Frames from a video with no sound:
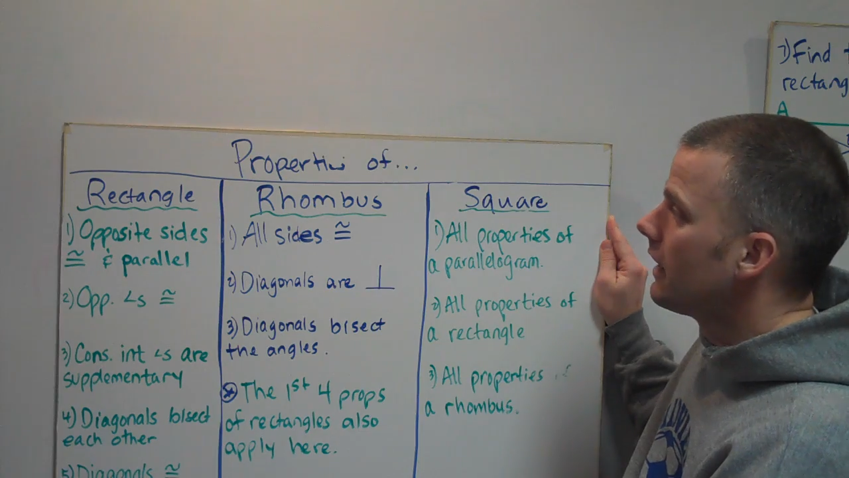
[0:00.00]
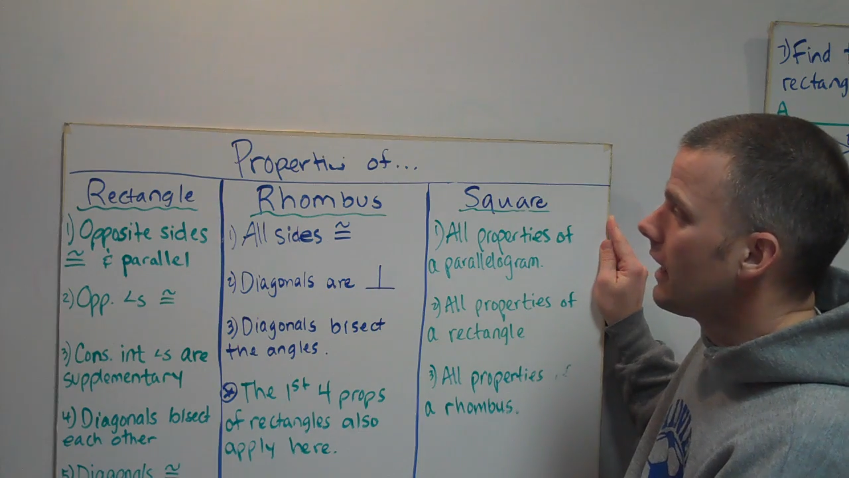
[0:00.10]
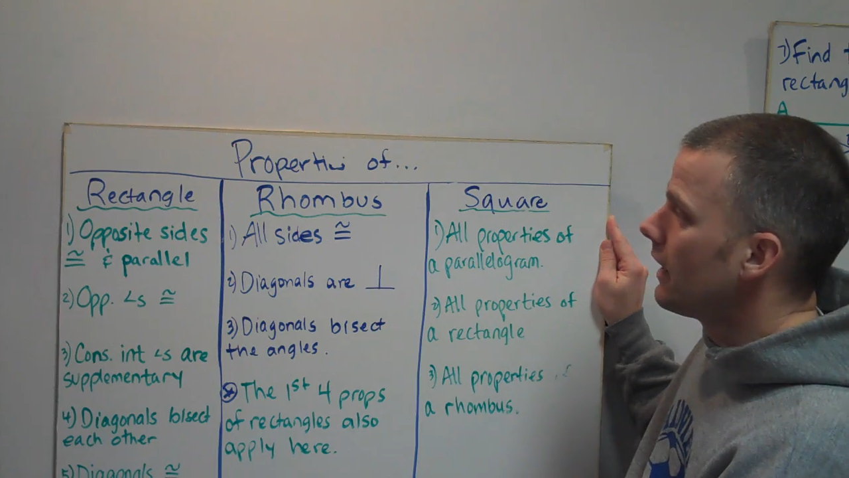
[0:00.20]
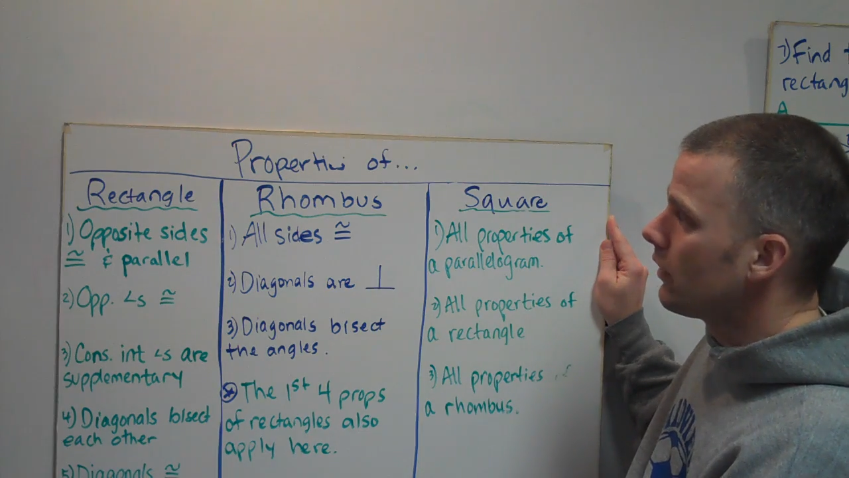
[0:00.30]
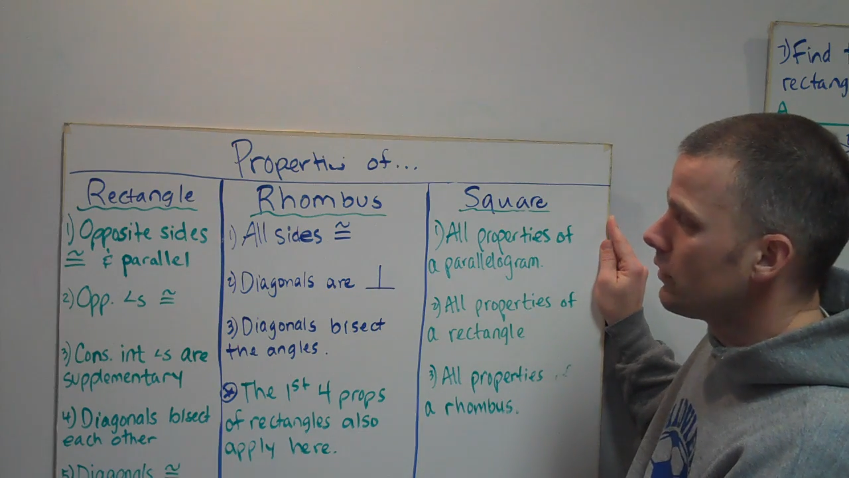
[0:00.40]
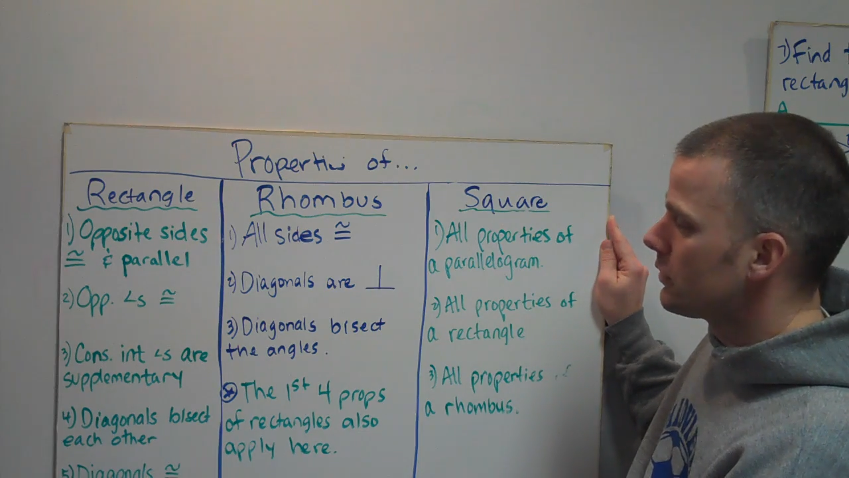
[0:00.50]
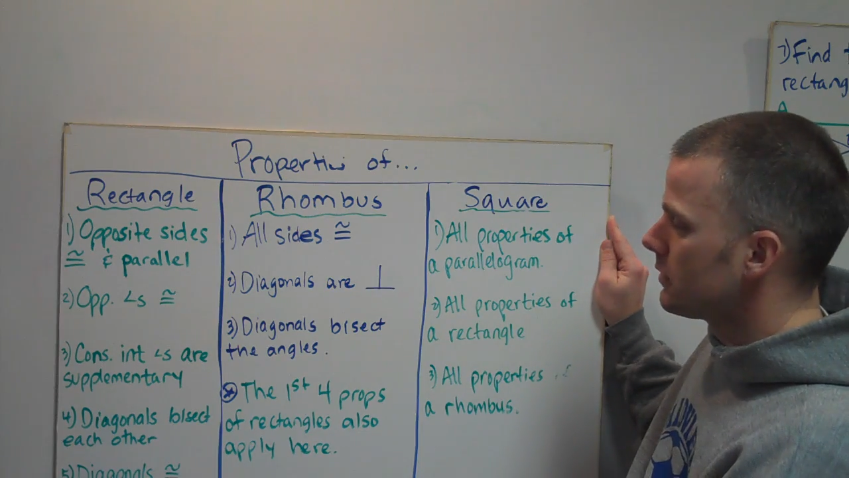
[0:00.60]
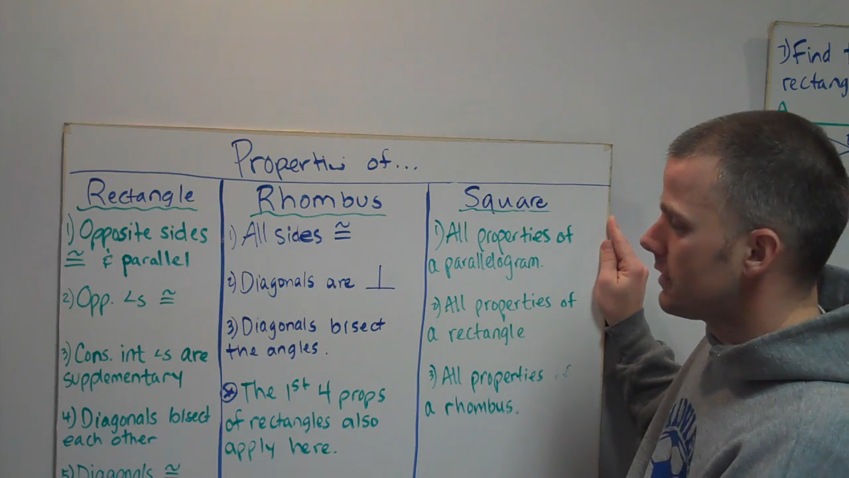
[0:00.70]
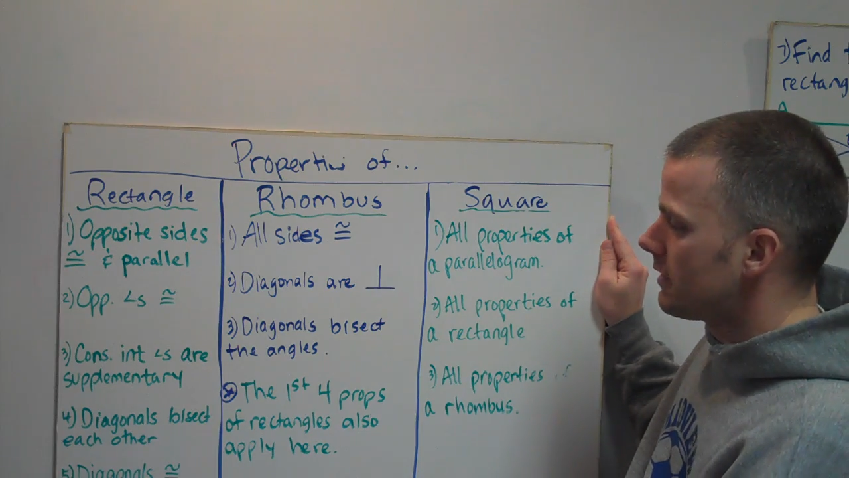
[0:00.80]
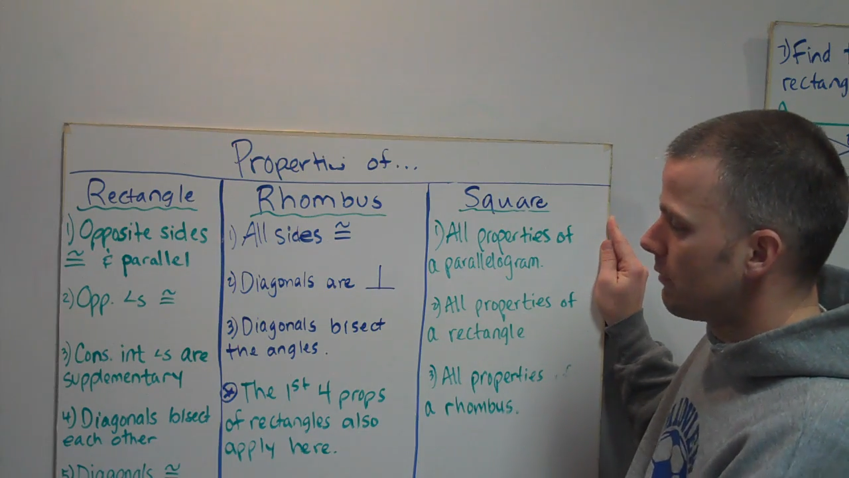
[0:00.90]
And
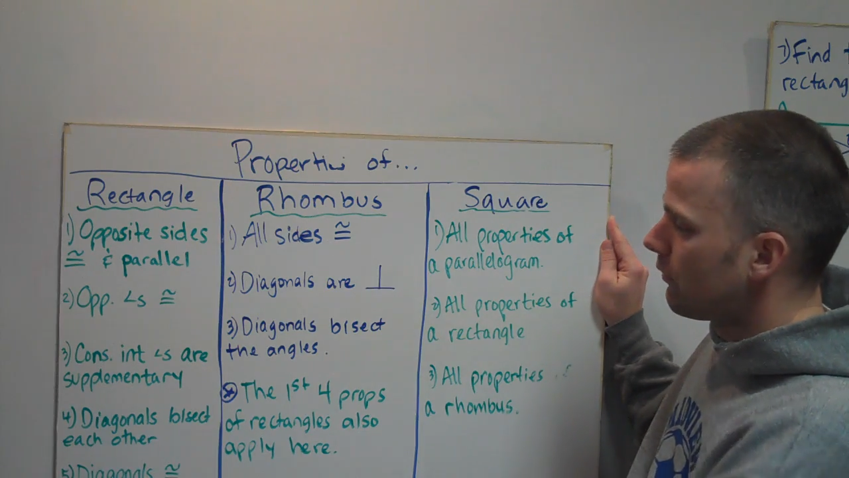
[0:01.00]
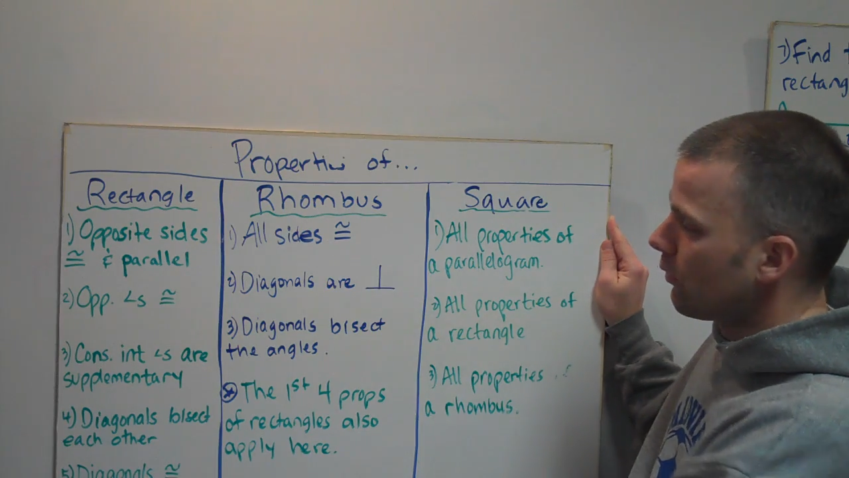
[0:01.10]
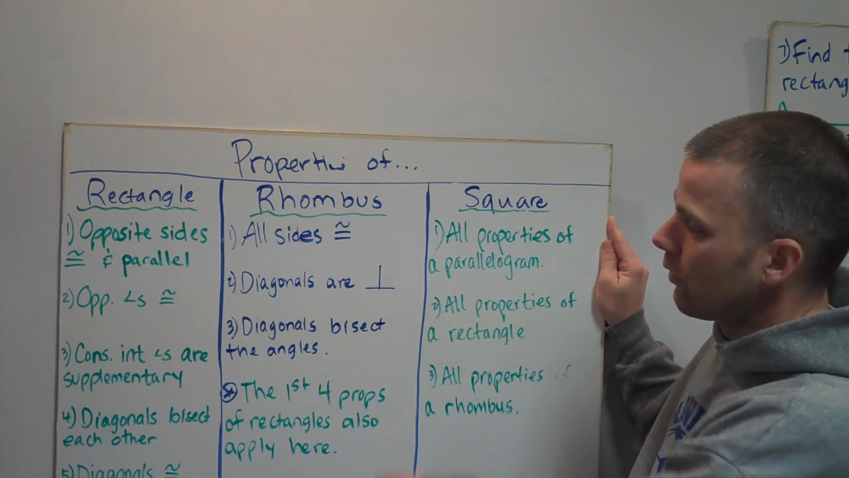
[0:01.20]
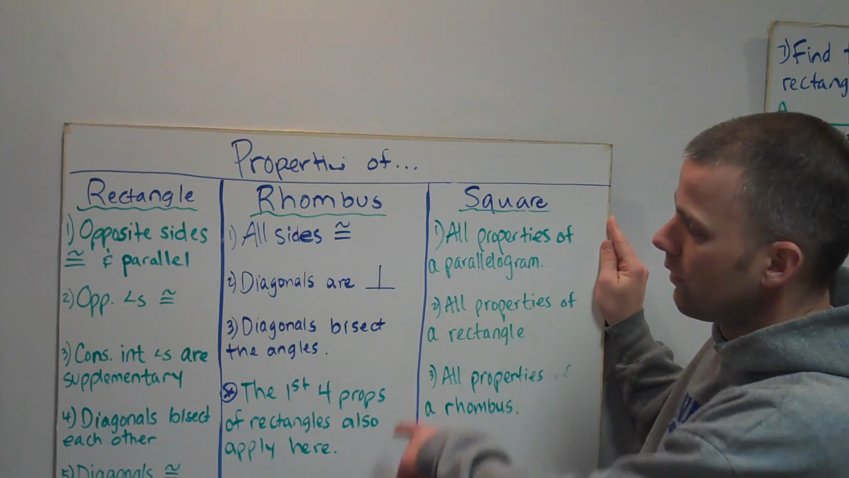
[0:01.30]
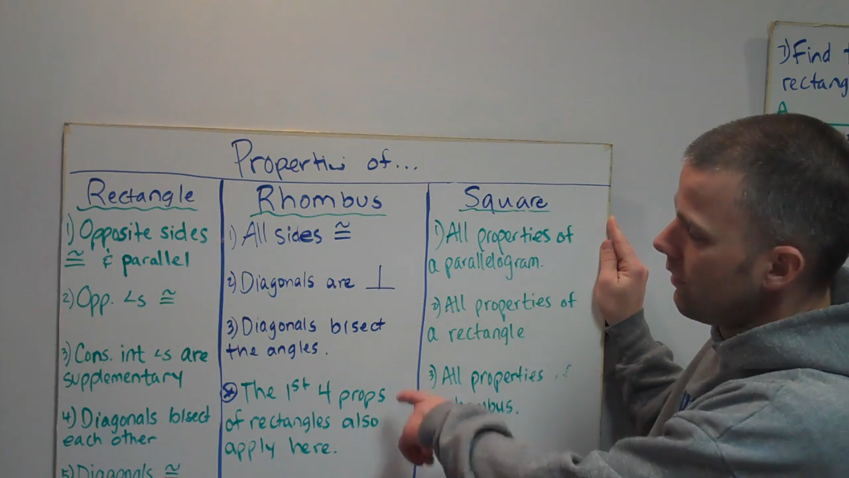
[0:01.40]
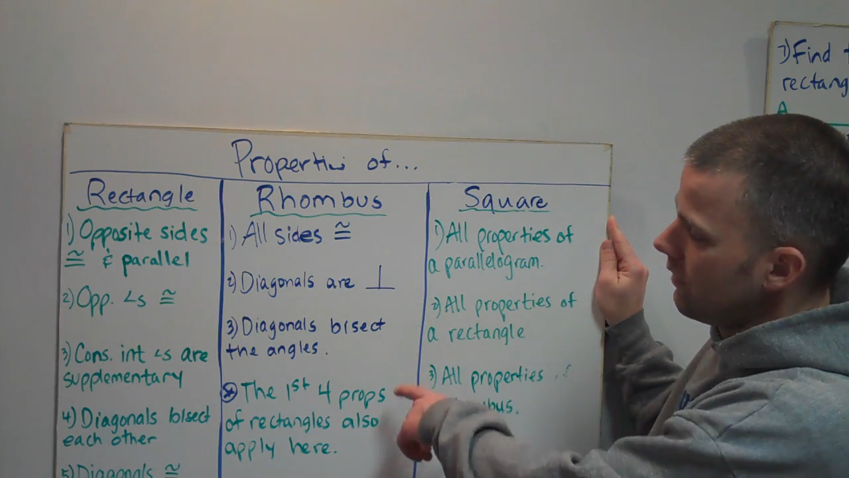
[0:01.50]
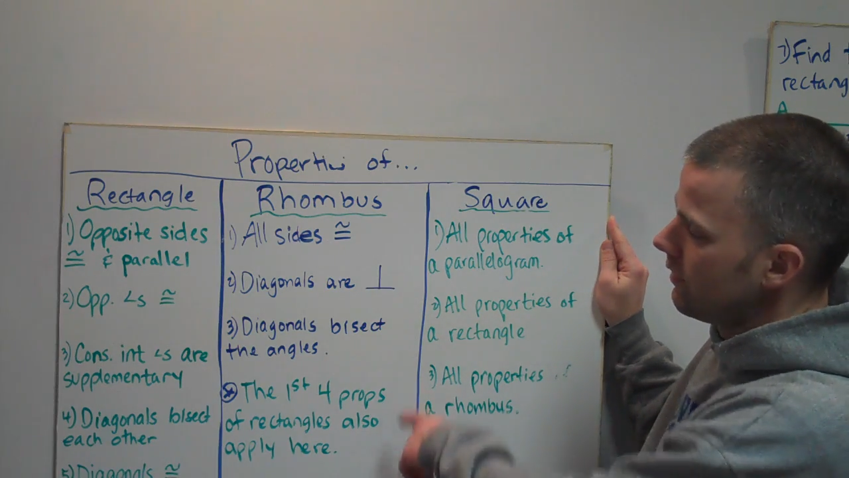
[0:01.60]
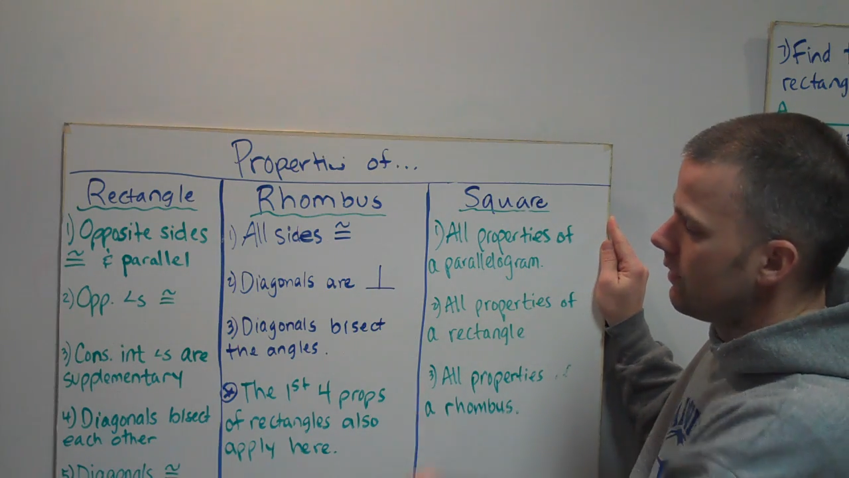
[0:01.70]
also, as I said before,